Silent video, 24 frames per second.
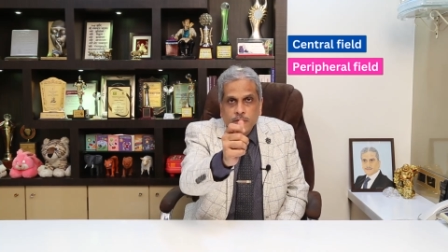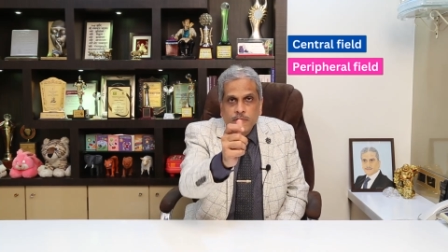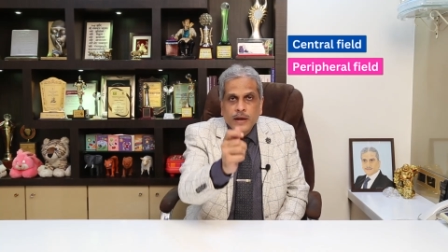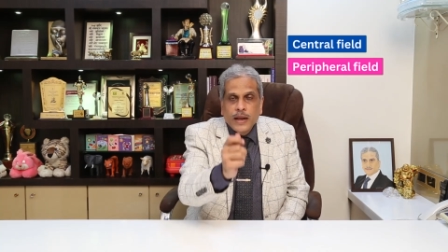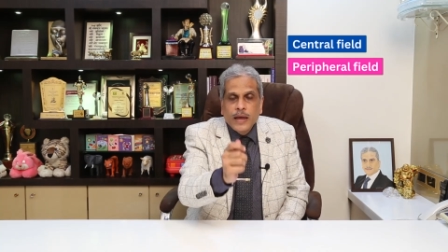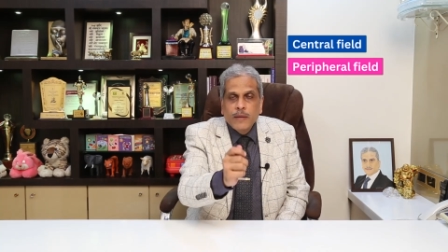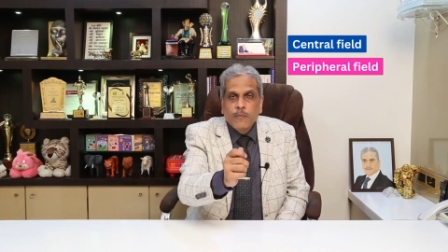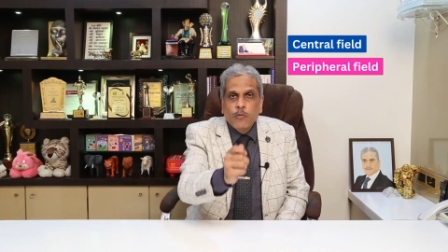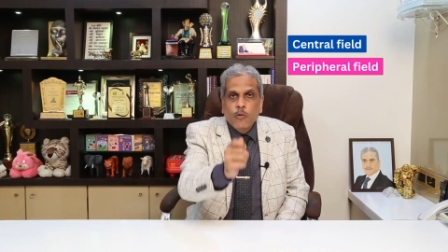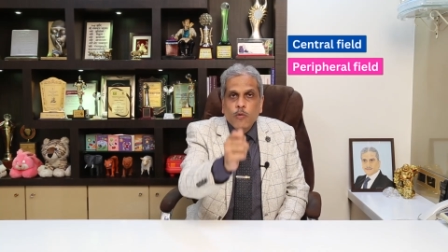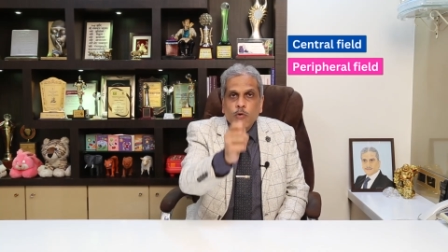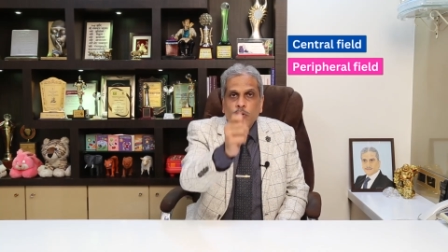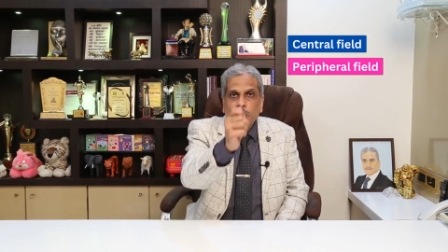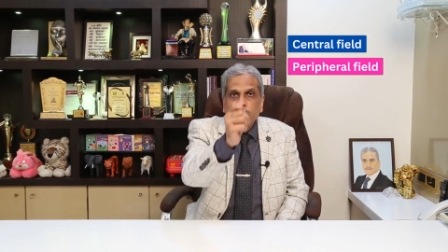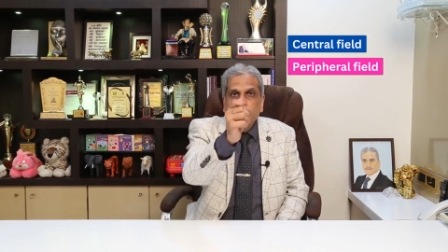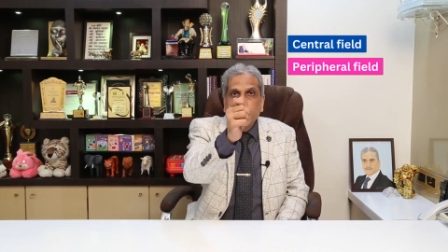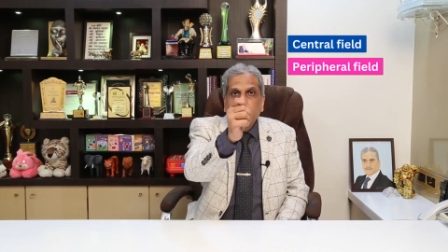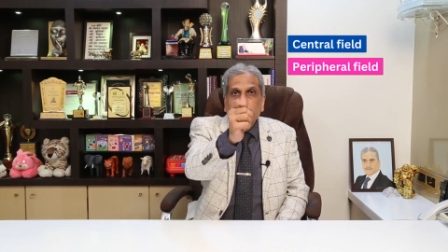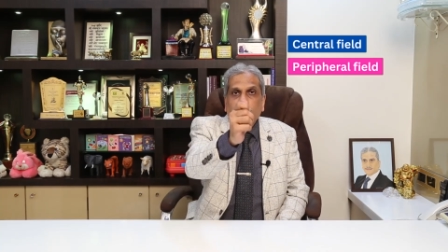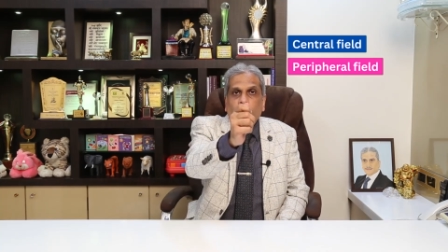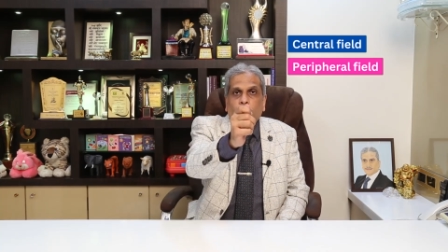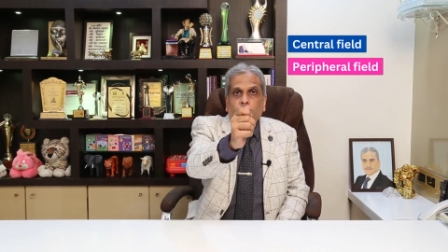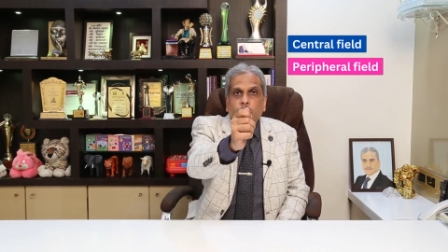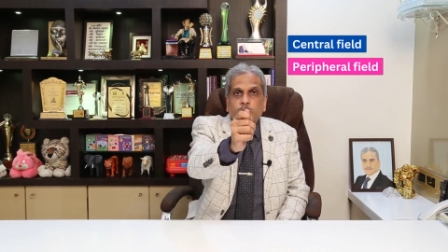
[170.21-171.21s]
when I am holding
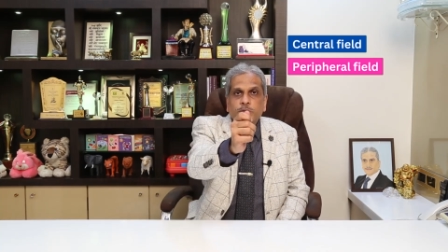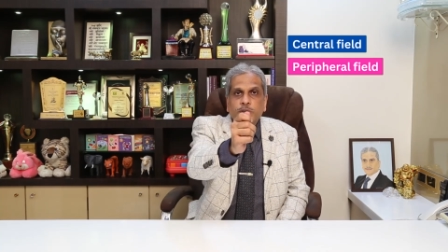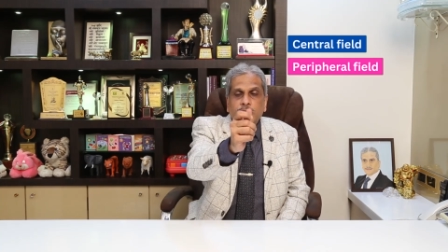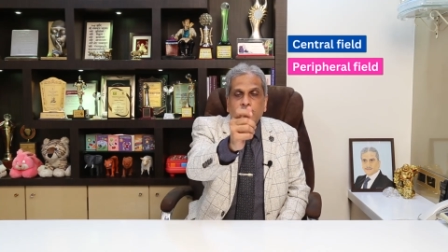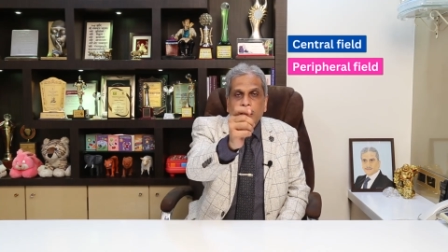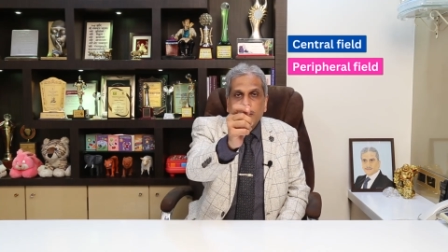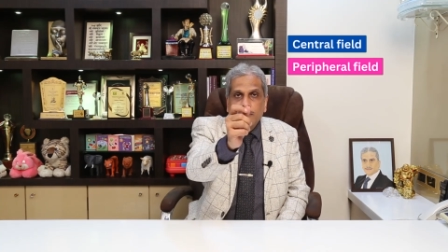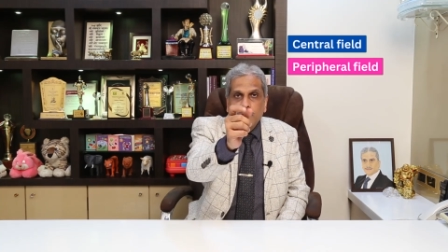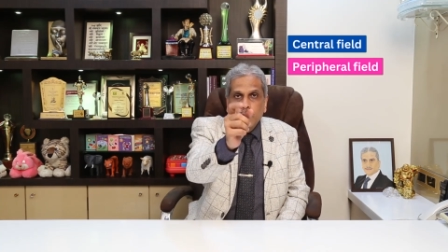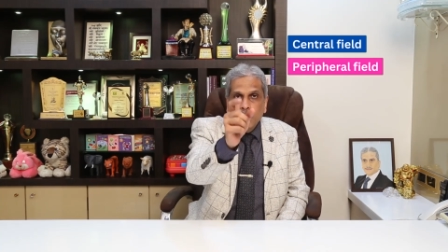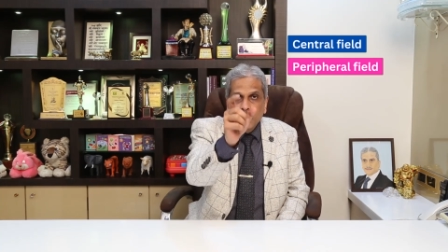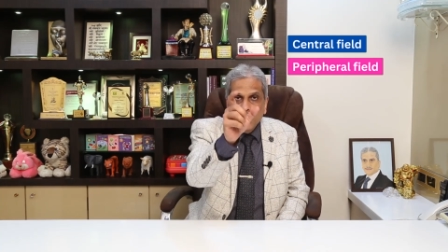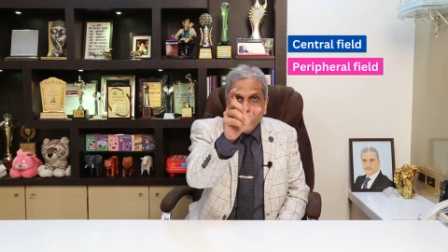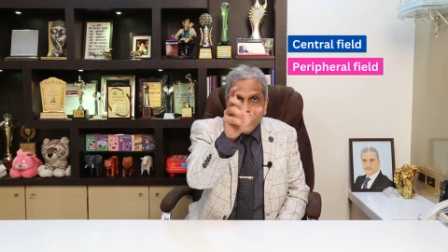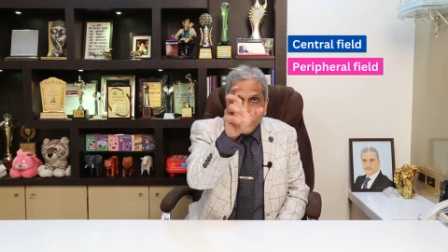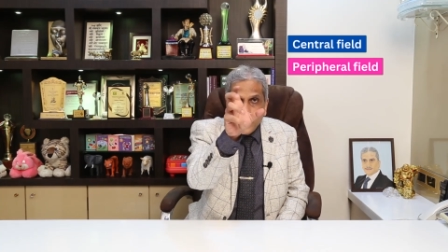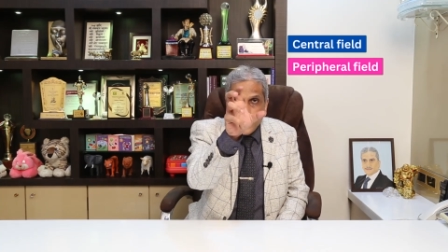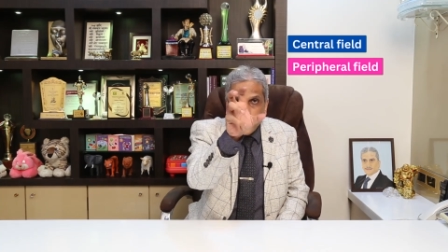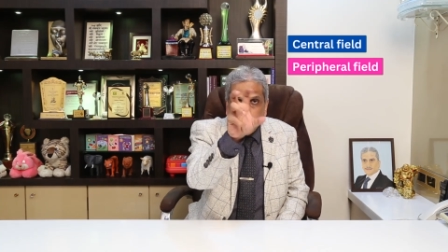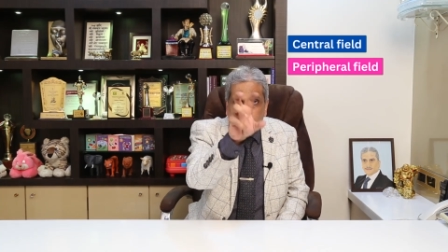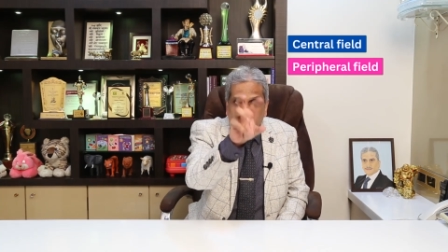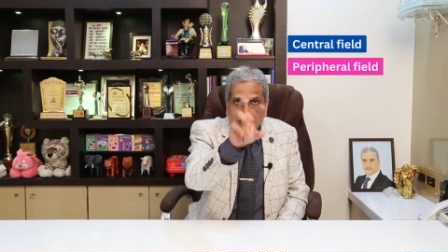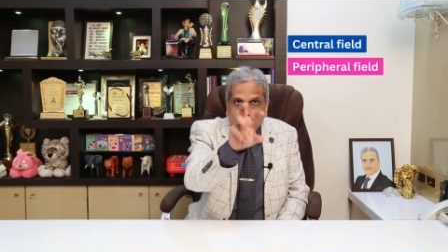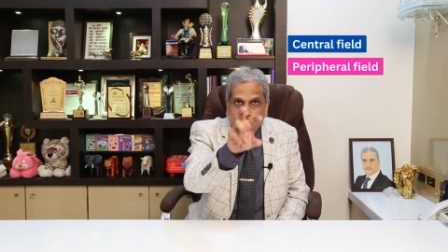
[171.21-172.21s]
an object, I am looking
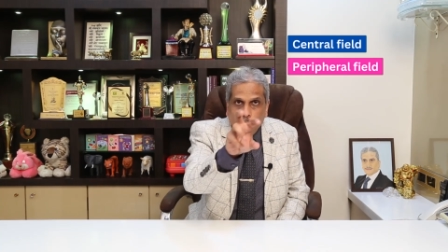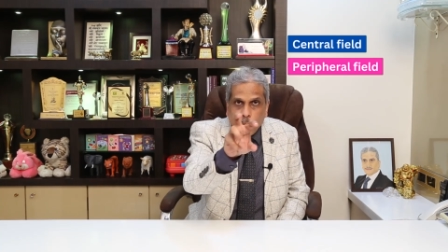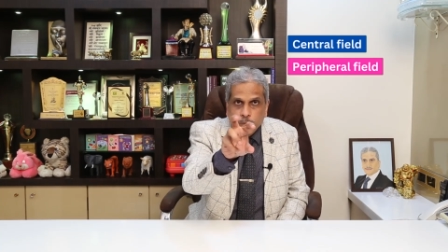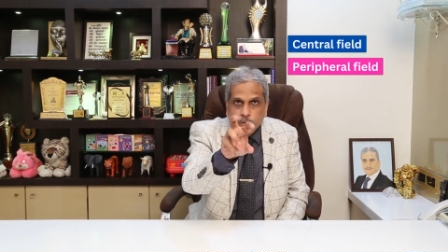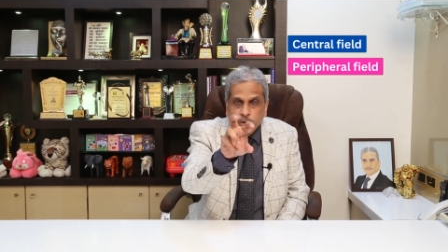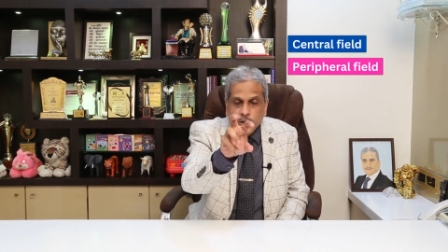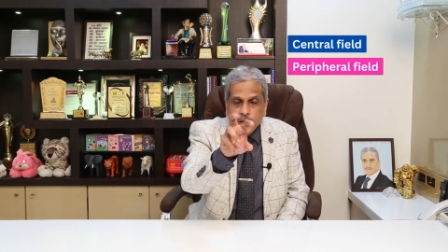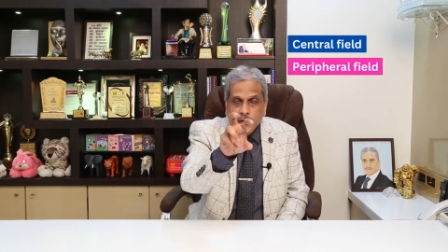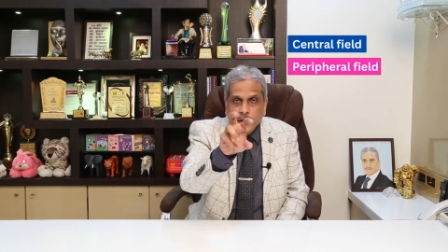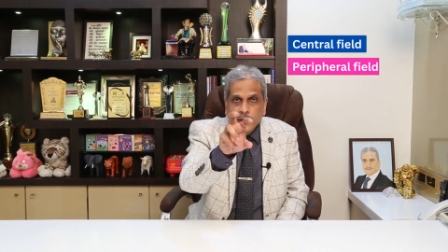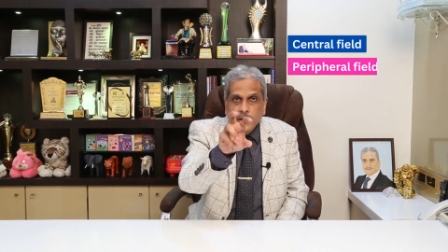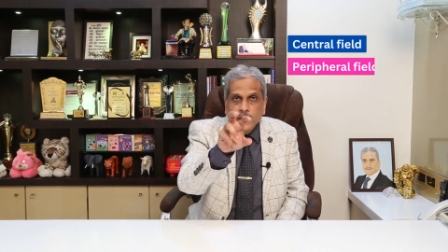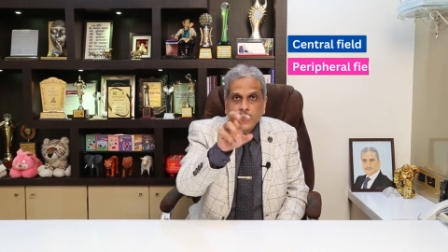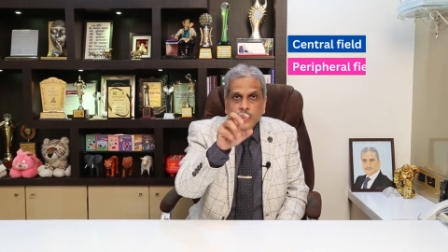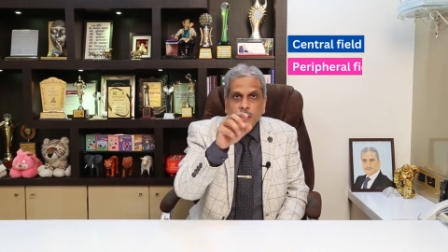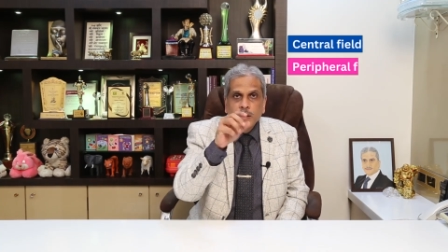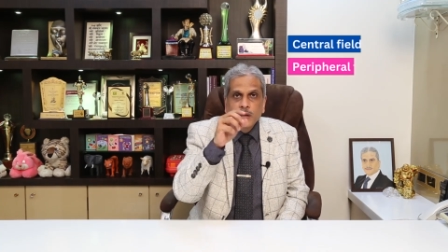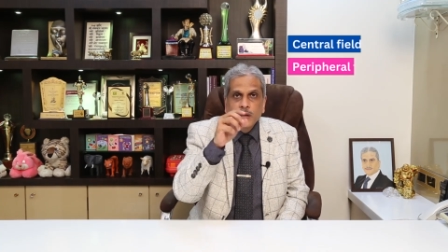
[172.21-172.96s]
at an object,